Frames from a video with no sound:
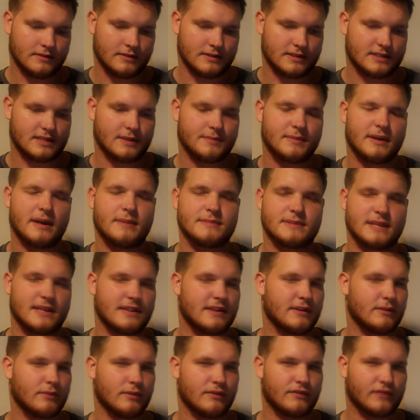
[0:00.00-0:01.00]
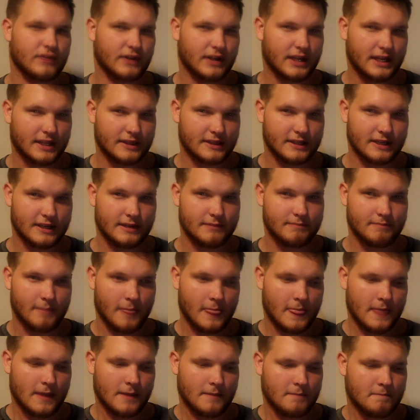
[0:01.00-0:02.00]
sometimes I think we forget that
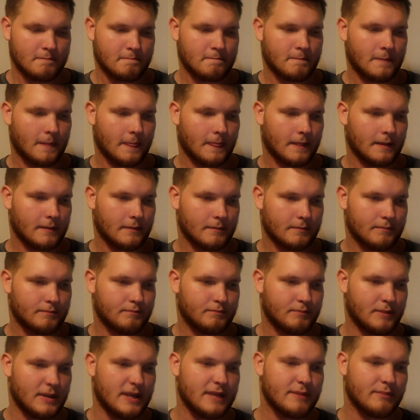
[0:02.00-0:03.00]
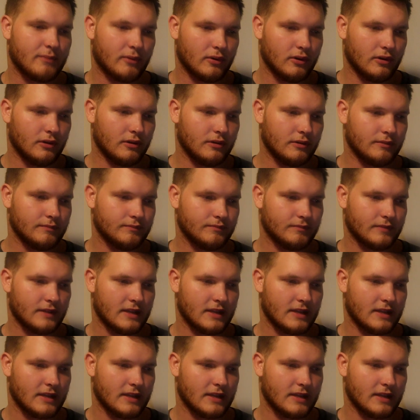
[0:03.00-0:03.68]
people,